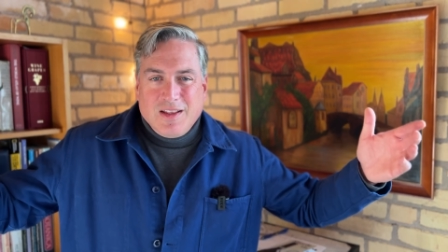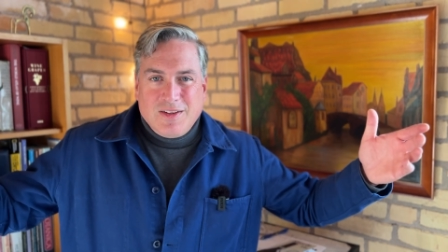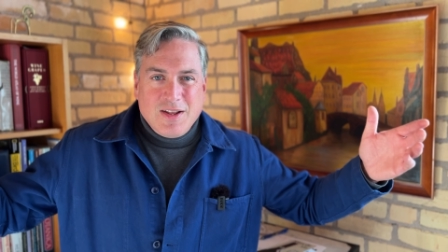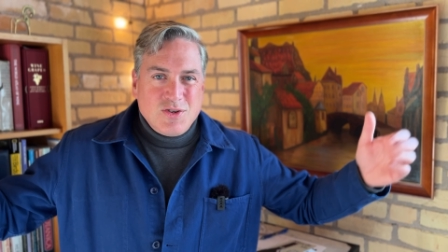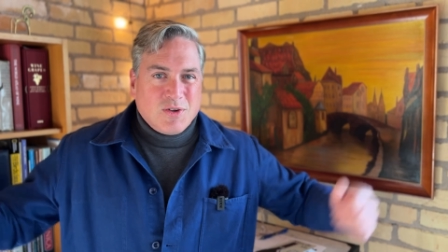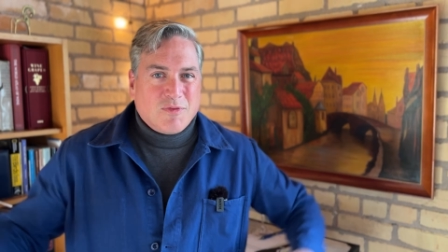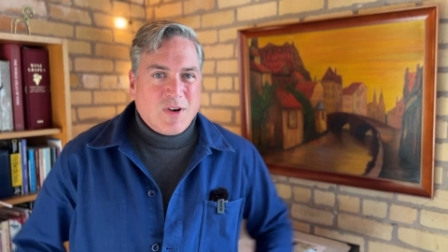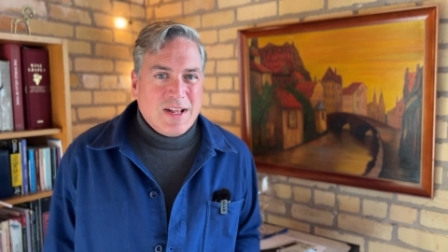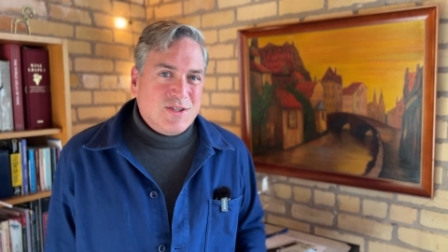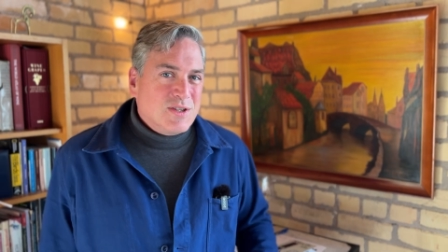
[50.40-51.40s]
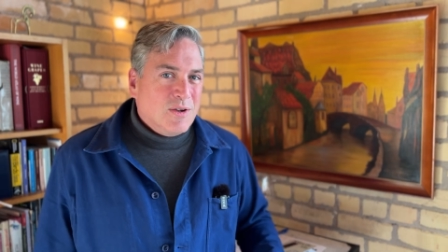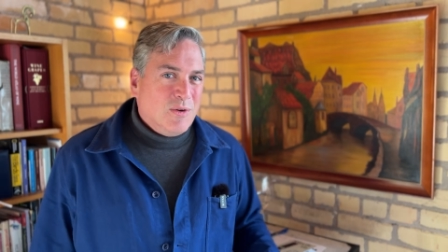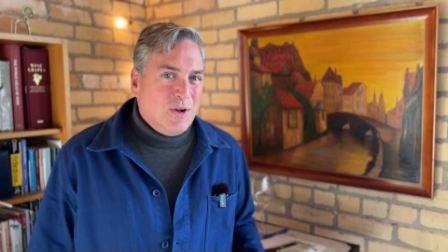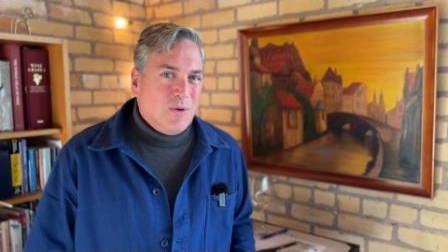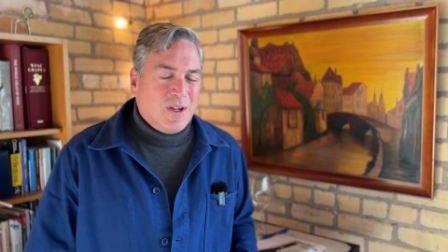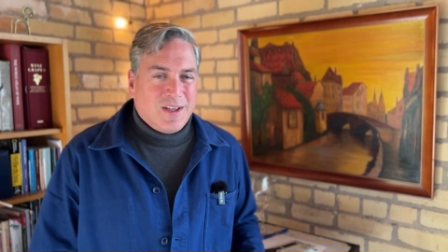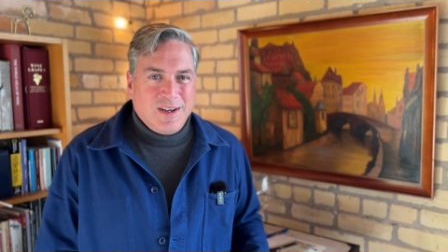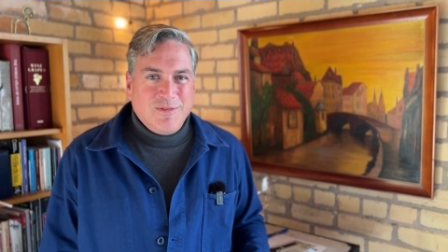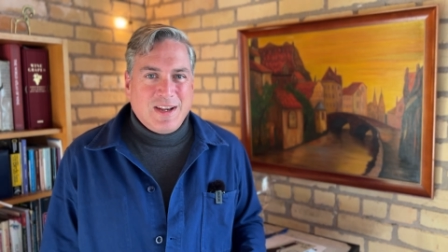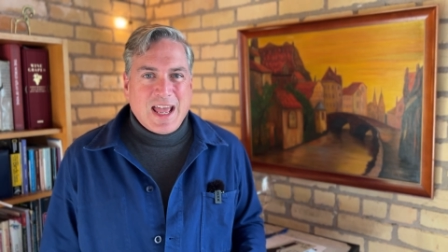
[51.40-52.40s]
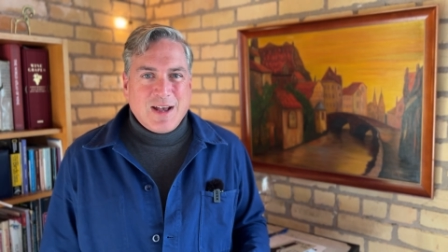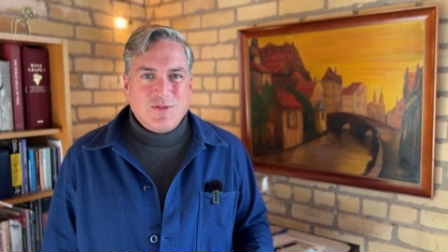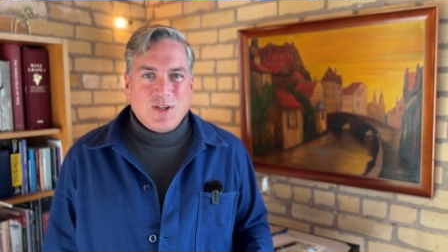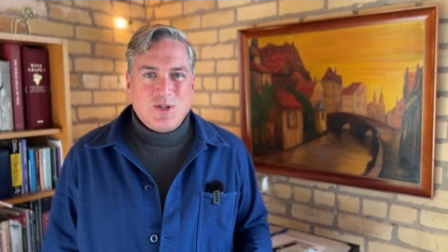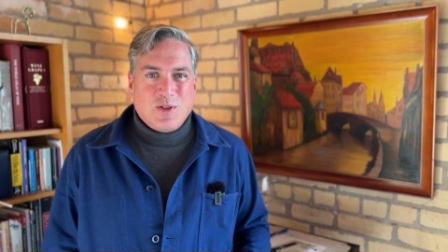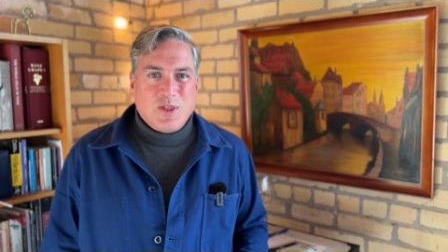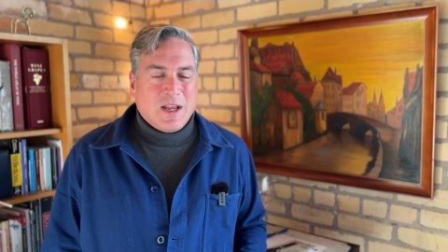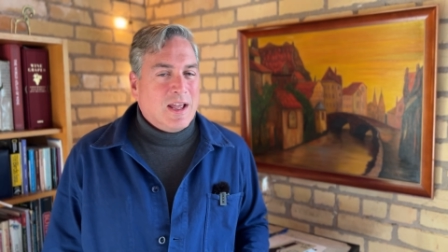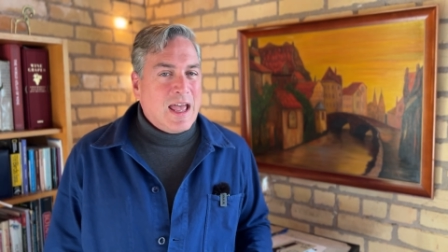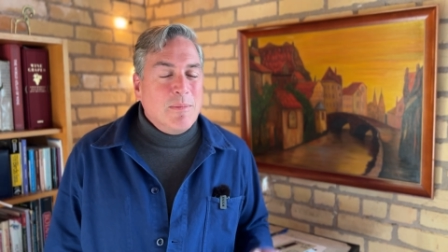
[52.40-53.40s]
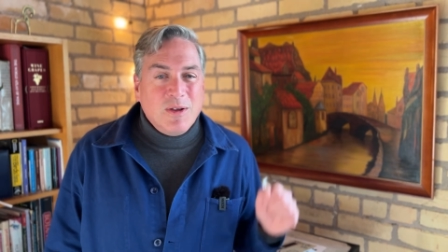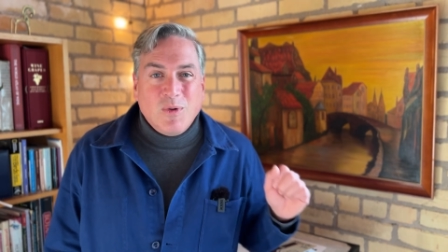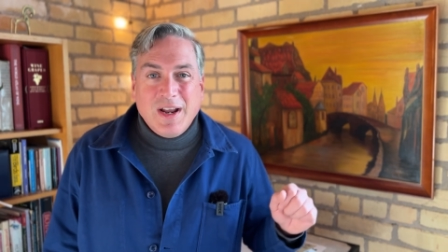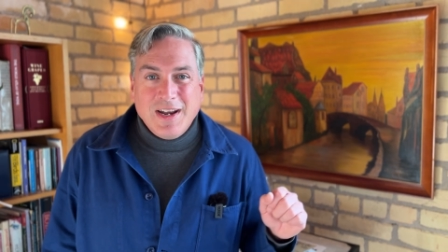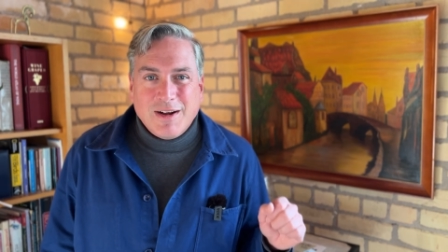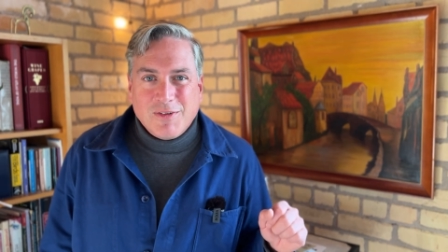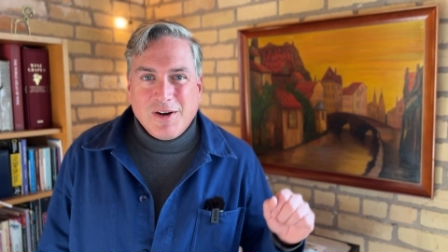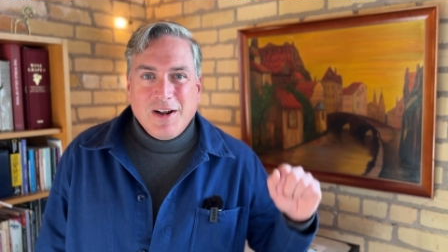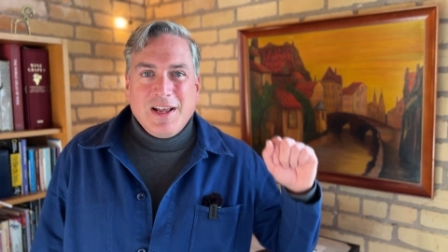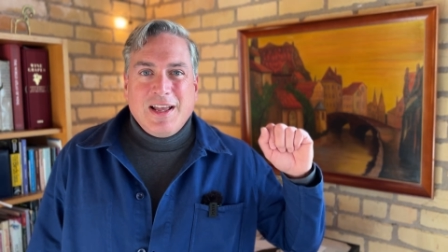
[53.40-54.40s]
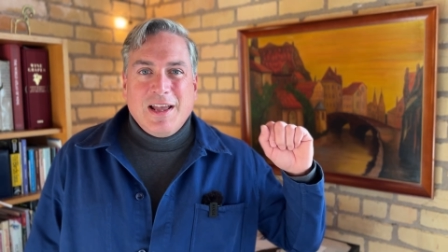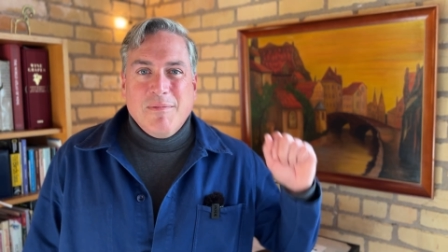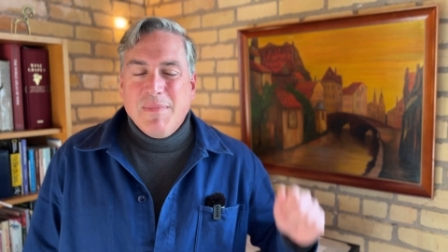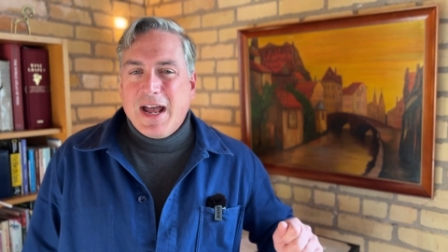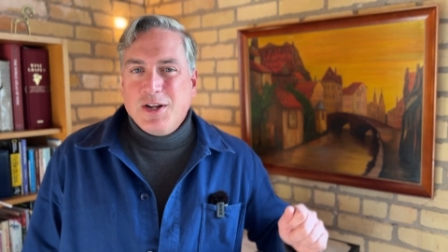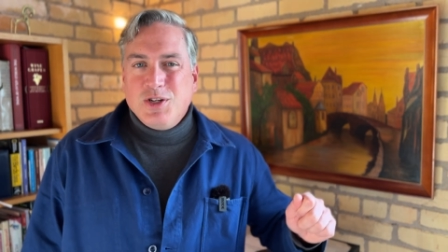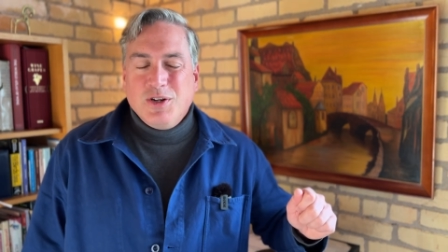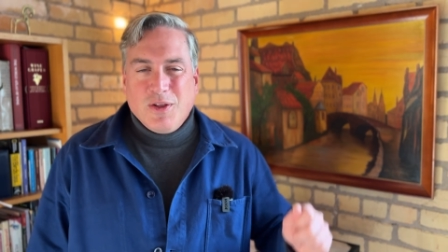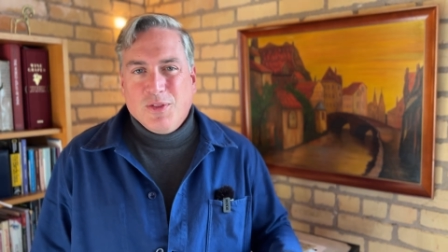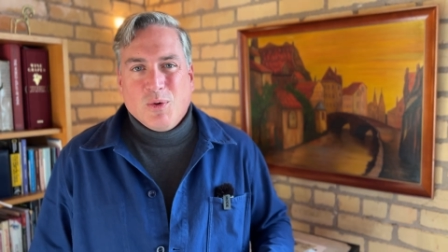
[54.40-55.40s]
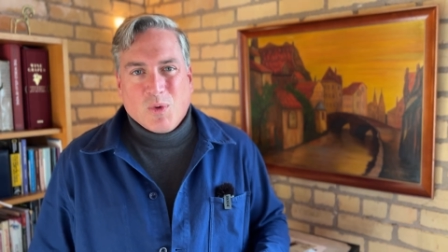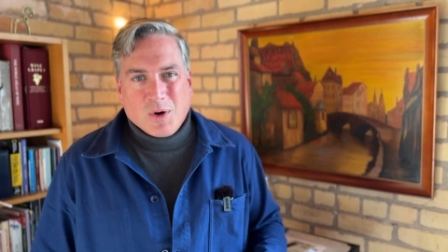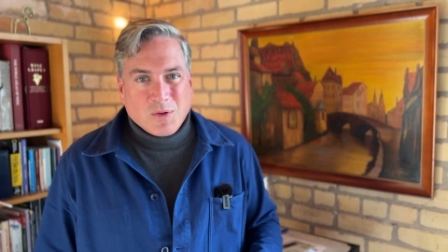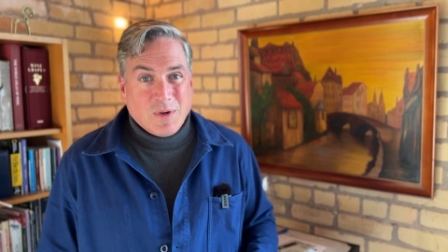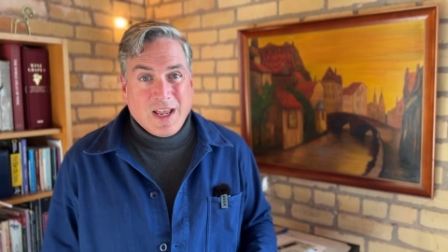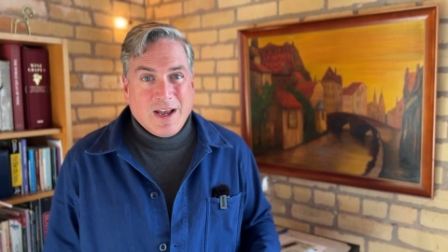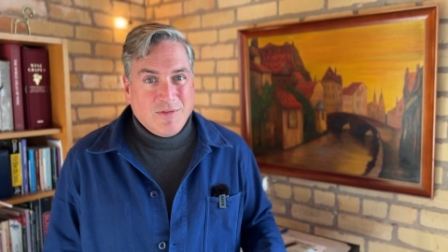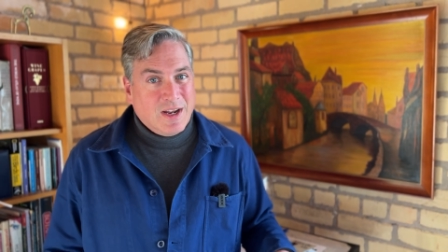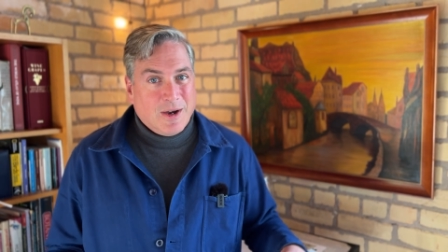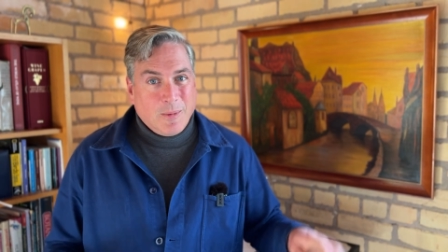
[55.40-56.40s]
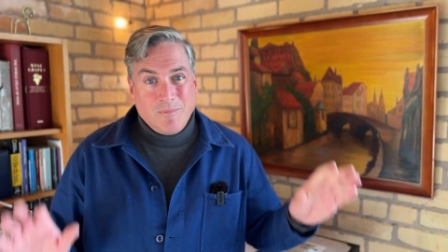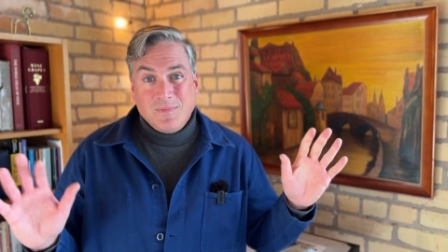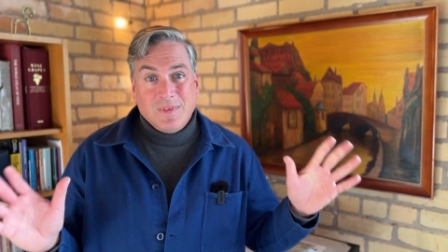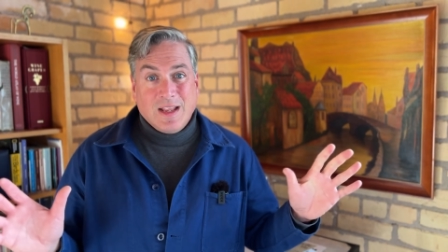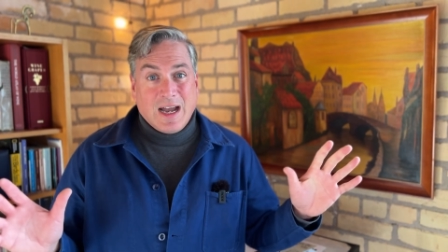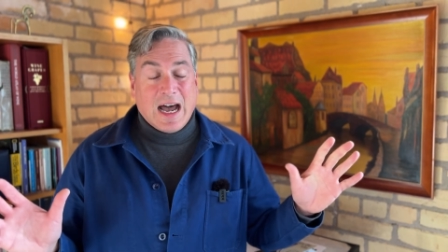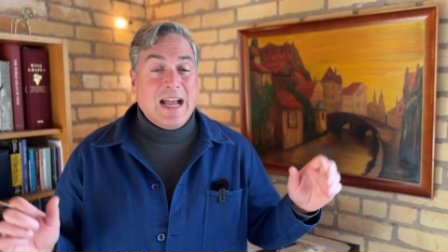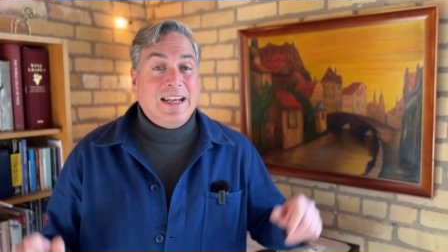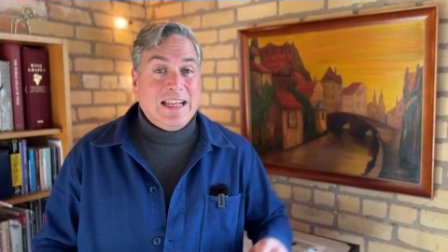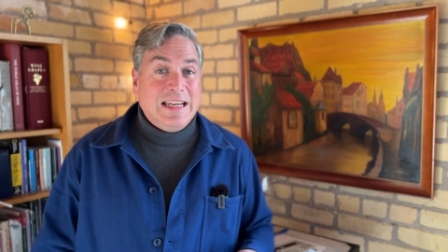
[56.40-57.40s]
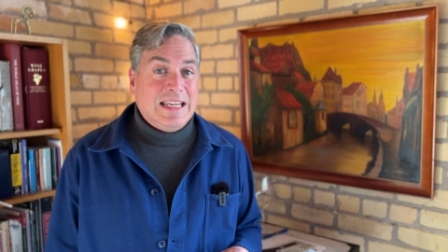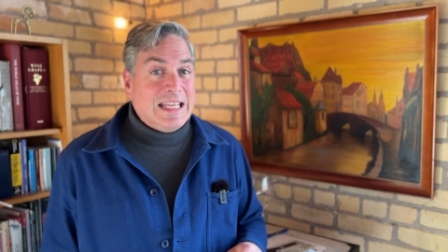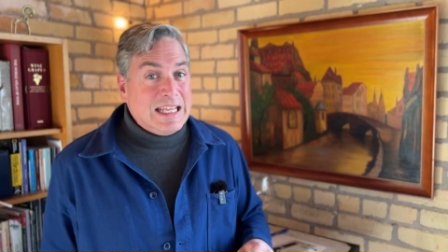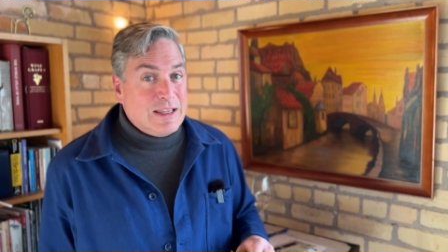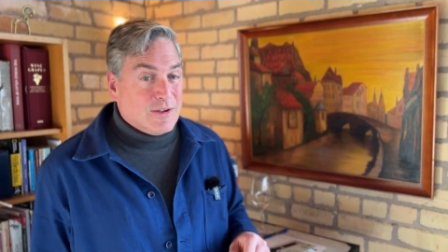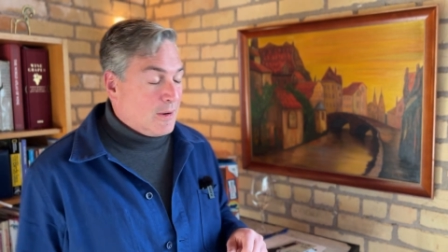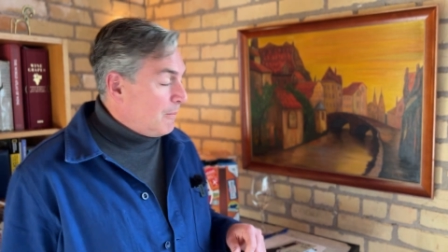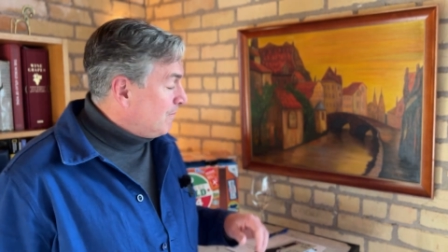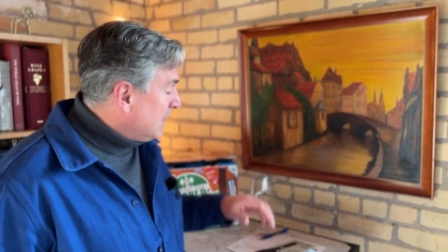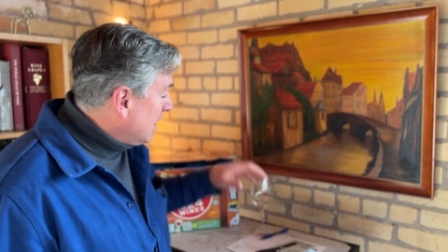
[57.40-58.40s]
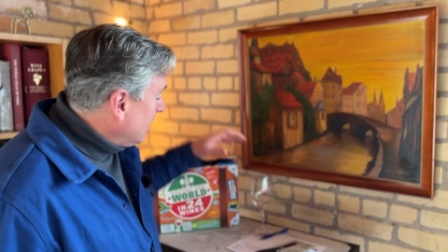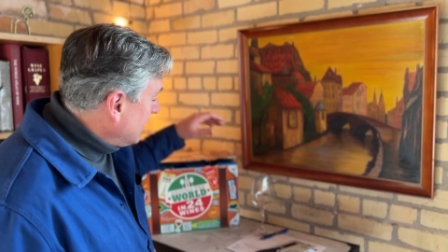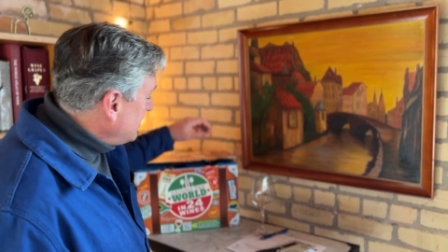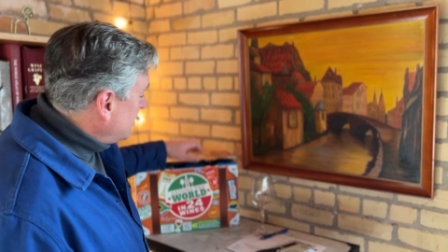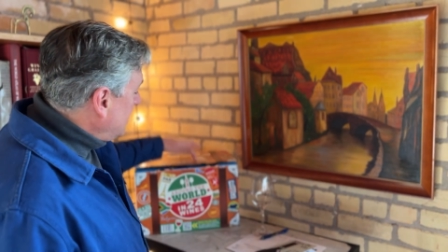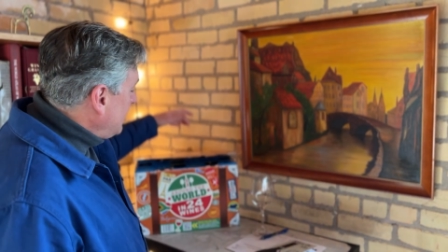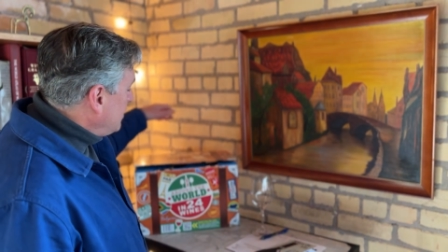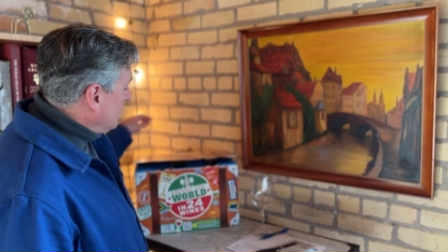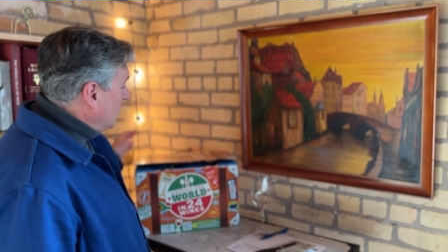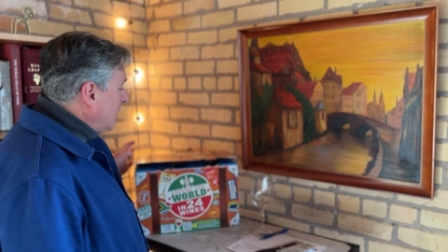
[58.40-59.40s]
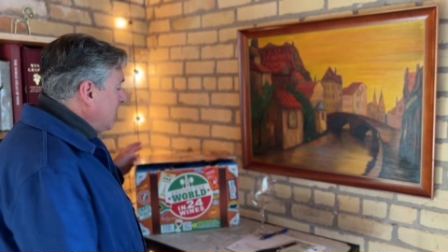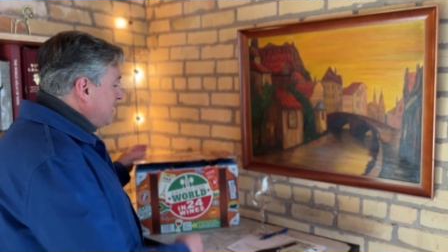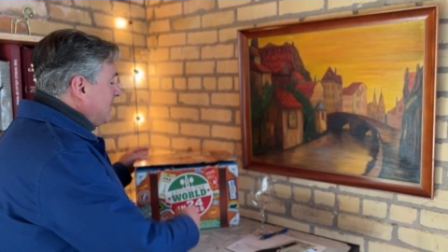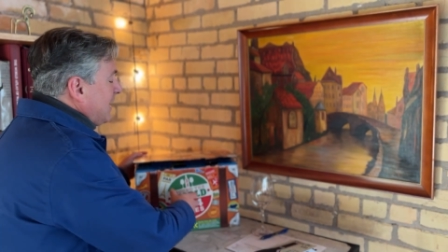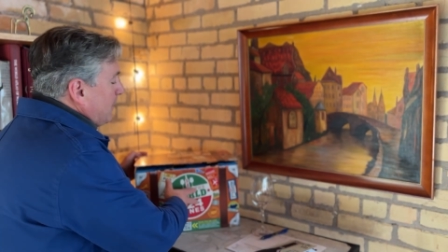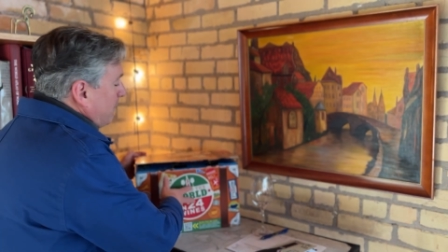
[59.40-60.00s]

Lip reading: Digital friends, who knew we could even have such a thing? Hemingway never imagined the world we have now. I didn't either. Let's get into the wine today.